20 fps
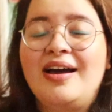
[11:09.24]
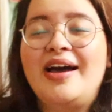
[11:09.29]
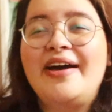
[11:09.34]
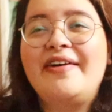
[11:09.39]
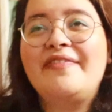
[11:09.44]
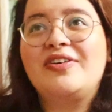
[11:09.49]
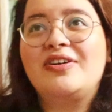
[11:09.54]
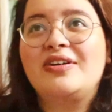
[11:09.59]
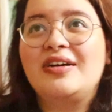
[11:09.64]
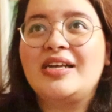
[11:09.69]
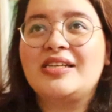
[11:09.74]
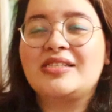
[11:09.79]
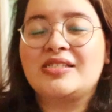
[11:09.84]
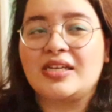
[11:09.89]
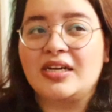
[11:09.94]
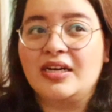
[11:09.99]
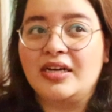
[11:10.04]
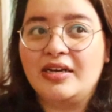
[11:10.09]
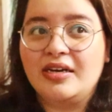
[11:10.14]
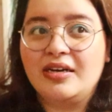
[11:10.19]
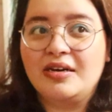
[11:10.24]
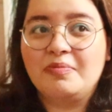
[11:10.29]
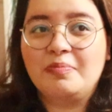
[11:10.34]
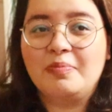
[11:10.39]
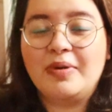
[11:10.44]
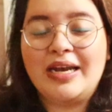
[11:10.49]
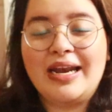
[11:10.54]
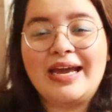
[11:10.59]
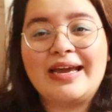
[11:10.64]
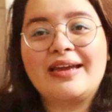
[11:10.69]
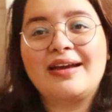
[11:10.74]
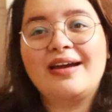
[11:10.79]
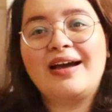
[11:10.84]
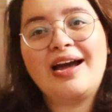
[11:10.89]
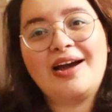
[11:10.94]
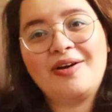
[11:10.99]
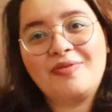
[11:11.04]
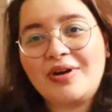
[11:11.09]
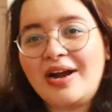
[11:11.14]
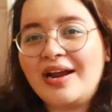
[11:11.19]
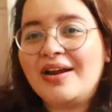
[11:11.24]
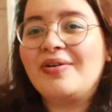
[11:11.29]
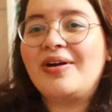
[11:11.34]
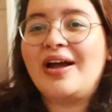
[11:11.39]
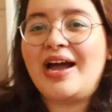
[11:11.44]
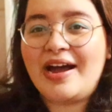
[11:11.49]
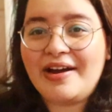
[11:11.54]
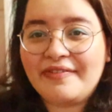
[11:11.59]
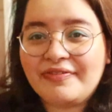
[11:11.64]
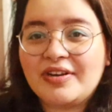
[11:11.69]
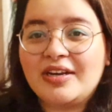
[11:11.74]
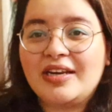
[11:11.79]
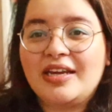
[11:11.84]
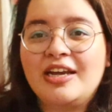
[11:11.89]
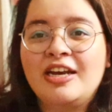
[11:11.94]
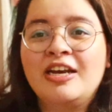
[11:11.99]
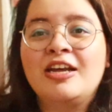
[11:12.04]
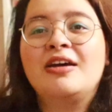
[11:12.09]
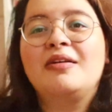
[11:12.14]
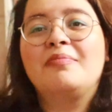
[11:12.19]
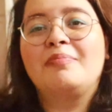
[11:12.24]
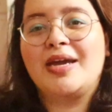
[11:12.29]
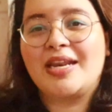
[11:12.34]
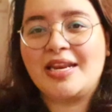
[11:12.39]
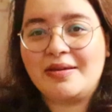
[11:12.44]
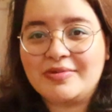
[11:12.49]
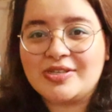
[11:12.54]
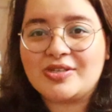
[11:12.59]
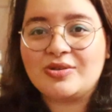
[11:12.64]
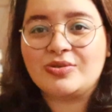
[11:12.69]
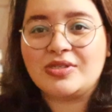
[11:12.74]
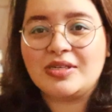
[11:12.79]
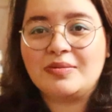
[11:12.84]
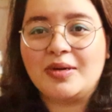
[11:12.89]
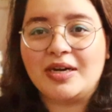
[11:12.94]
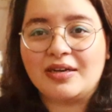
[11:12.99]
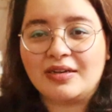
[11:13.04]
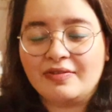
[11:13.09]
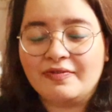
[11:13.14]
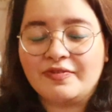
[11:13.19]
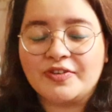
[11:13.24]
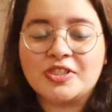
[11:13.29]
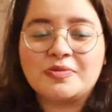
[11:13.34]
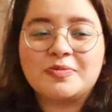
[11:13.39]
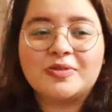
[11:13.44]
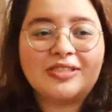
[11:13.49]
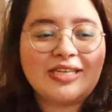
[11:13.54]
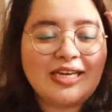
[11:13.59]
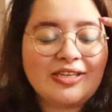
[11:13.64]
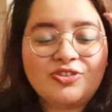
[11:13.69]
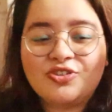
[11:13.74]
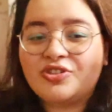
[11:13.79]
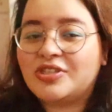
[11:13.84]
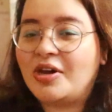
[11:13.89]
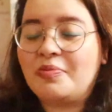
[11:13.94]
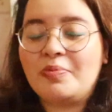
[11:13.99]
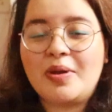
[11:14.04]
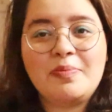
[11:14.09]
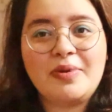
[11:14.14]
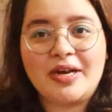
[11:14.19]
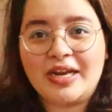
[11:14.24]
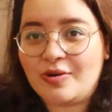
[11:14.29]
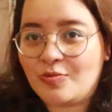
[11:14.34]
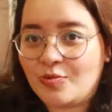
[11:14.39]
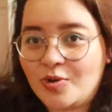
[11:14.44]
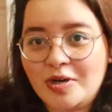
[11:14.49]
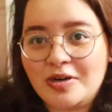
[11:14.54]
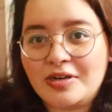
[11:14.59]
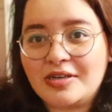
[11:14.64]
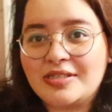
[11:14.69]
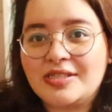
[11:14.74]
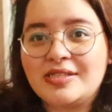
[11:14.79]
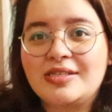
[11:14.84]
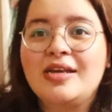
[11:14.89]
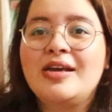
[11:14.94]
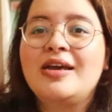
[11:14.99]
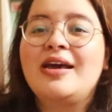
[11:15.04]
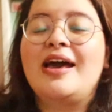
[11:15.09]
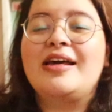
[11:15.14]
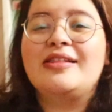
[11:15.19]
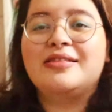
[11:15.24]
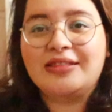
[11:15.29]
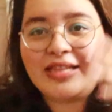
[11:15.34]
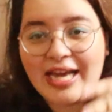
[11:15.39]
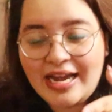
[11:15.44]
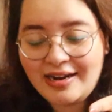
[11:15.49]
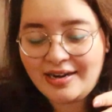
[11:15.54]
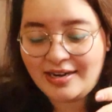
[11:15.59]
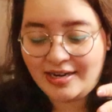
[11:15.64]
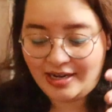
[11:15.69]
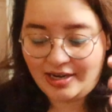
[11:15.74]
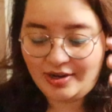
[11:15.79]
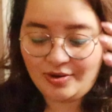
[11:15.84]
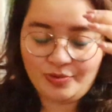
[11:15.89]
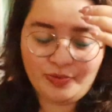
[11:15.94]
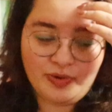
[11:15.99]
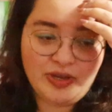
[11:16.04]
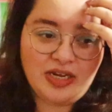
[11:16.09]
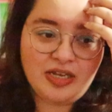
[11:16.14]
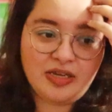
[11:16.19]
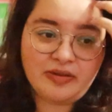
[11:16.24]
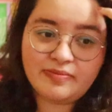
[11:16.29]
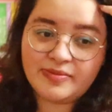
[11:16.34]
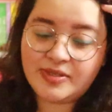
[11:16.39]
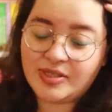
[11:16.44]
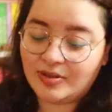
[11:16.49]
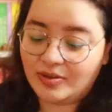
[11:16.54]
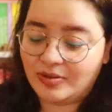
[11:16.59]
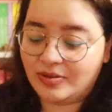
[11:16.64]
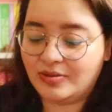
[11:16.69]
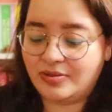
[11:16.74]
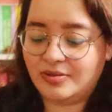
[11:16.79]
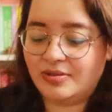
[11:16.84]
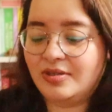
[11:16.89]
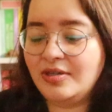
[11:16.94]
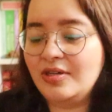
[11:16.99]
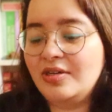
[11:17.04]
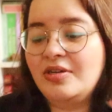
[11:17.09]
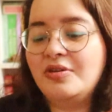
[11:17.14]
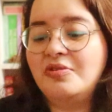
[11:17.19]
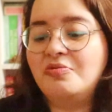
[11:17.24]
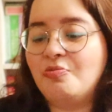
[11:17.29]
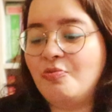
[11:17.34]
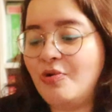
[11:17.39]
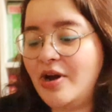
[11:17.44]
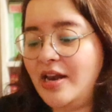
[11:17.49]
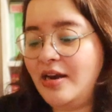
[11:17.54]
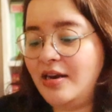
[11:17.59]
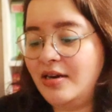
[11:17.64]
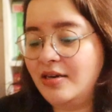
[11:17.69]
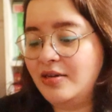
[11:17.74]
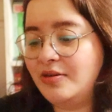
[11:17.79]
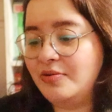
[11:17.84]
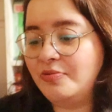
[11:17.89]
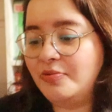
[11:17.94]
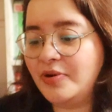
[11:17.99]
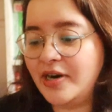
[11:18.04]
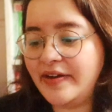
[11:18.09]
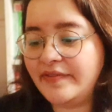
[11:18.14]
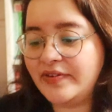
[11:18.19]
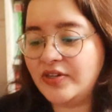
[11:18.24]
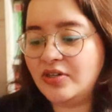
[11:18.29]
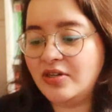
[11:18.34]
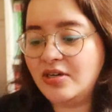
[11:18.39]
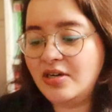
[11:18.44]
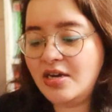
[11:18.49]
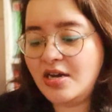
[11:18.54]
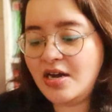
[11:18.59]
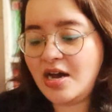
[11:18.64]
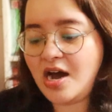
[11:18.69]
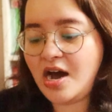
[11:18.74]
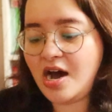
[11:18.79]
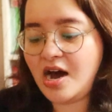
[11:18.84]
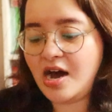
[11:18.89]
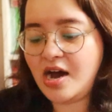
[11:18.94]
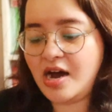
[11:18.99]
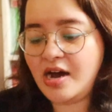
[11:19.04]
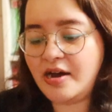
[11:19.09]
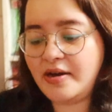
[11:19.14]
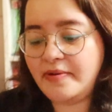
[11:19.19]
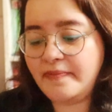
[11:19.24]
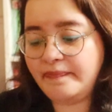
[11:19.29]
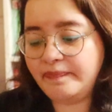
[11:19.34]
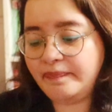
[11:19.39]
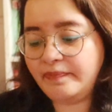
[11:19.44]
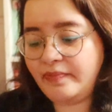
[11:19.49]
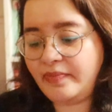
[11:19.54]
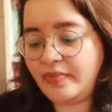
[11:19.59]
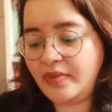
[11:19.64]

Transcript: I've heard it's good, but, like, I have to read My Name is Lucy Barton first, but that's just how my brain works, and then read Overlim. So, well, whatever. The